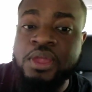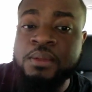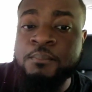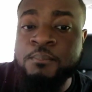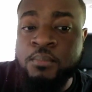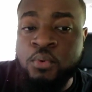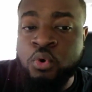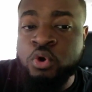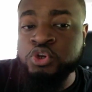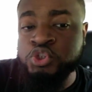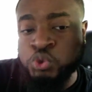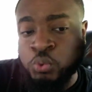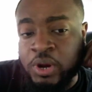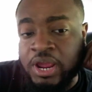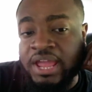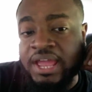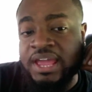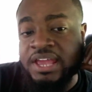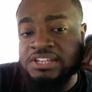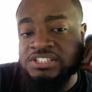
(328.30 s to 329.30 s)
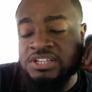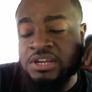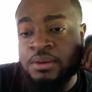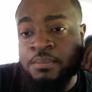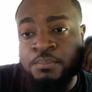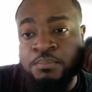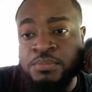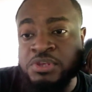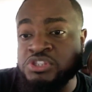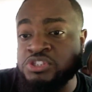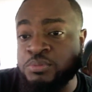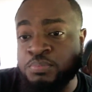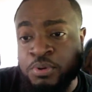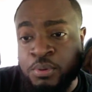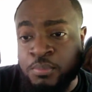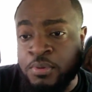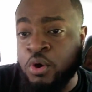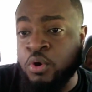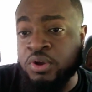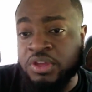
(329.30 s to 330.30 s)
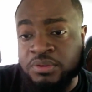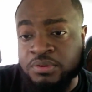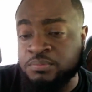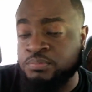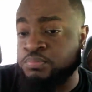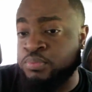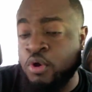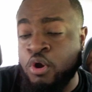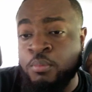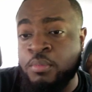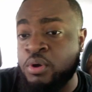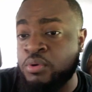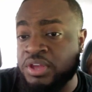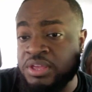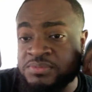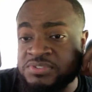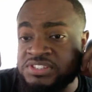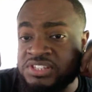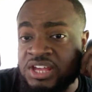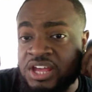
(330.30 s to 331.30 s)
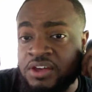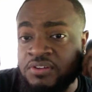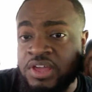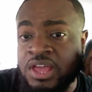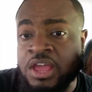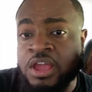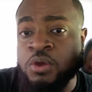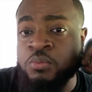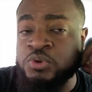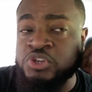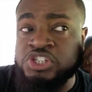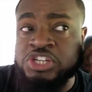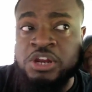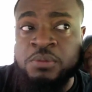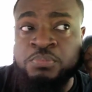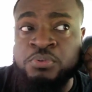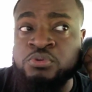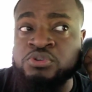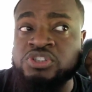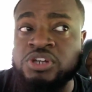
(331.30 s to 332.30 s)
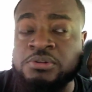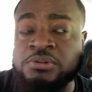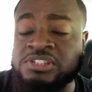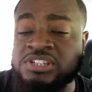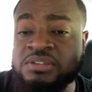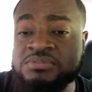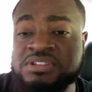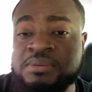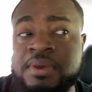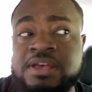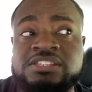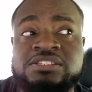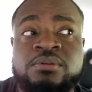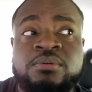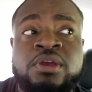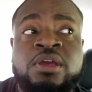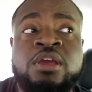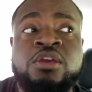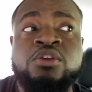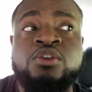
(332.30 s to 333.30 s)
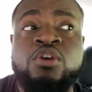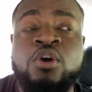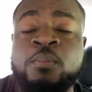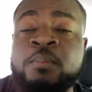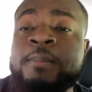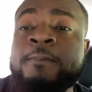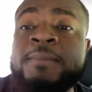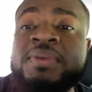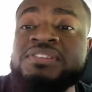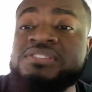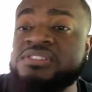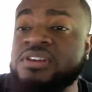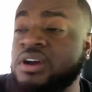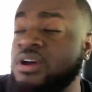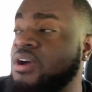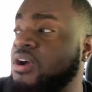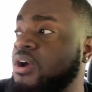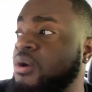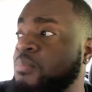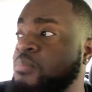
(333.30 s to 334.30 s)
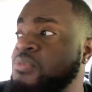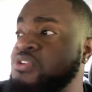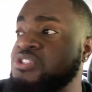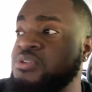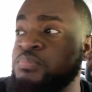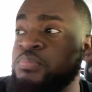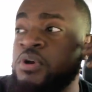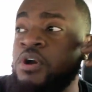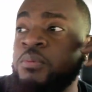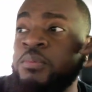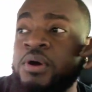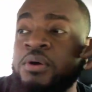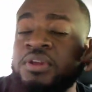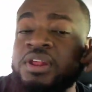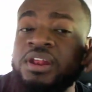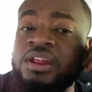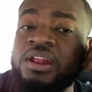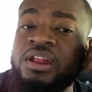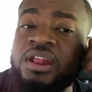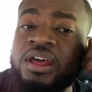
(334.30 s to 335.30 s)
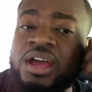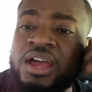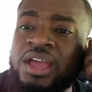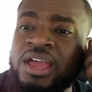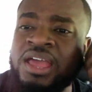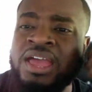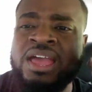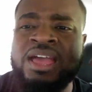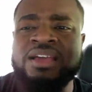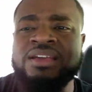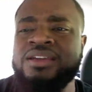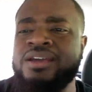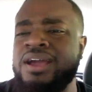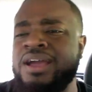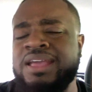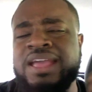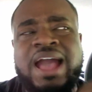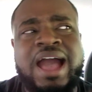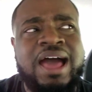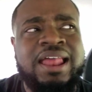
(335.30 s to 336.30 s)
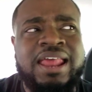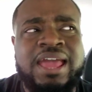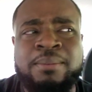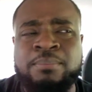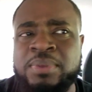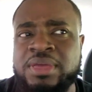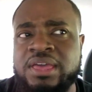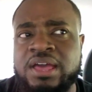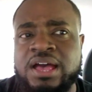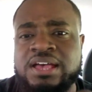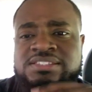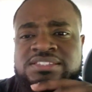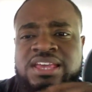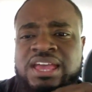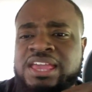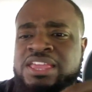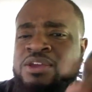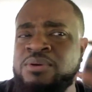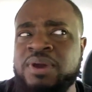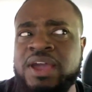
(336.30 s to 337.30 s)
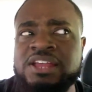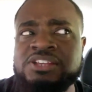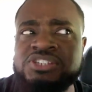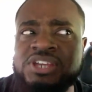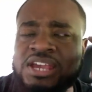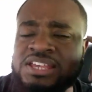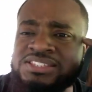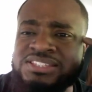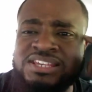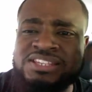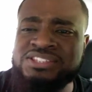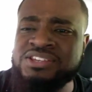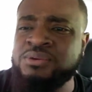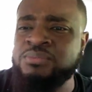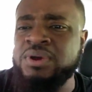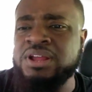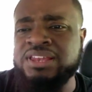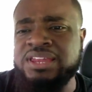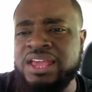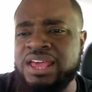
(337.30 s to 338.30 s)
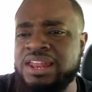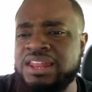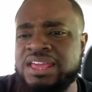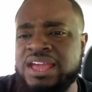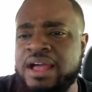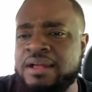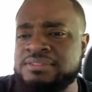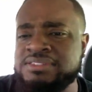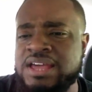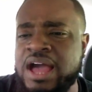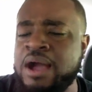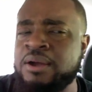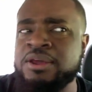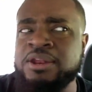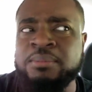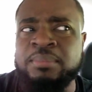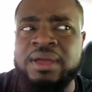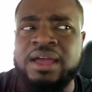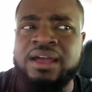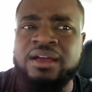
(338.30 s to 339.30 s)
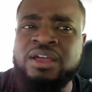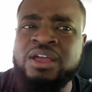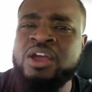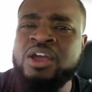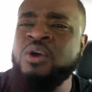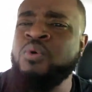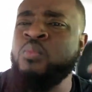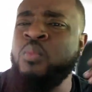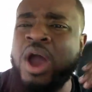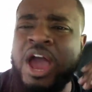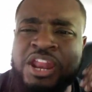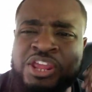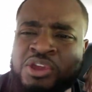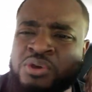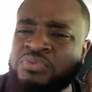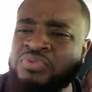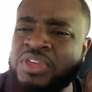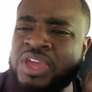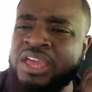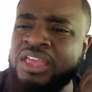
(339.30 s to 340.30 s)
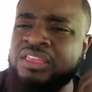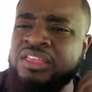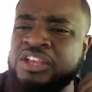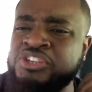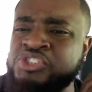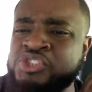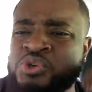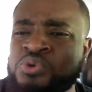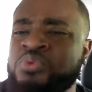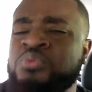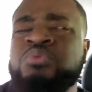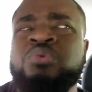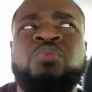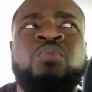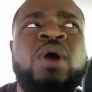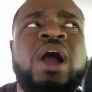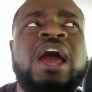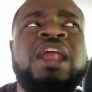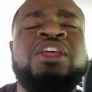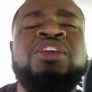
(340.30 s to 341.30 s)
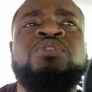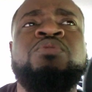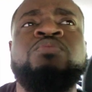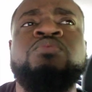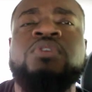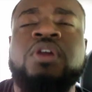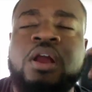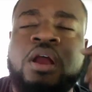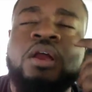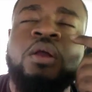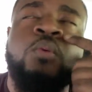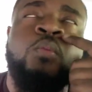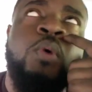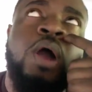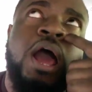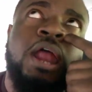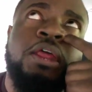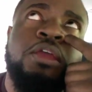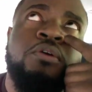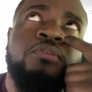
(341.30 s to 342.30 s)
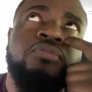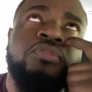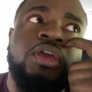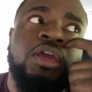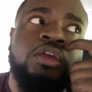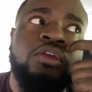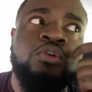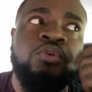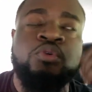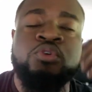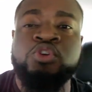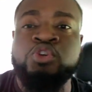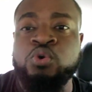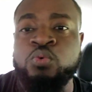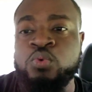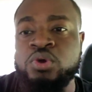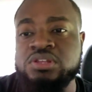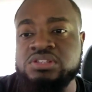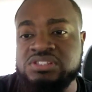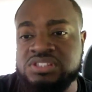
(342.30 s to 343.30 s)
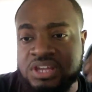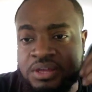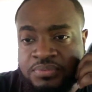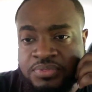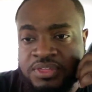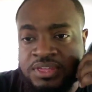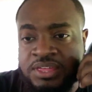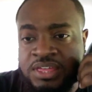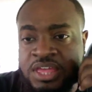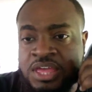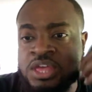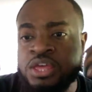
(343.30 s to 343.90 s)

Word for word: More trash. Mr. Promo, promo himself, Rasheeda Pucho team talking about some, you know, Mr. Uh, Mr. Promo, da da da. Girl, y'all ain't Beyonce and you ain't Jay Z, so what the hell are y'all talking about? Why do you think that you, why do you, Kirk, why do you think you're doing something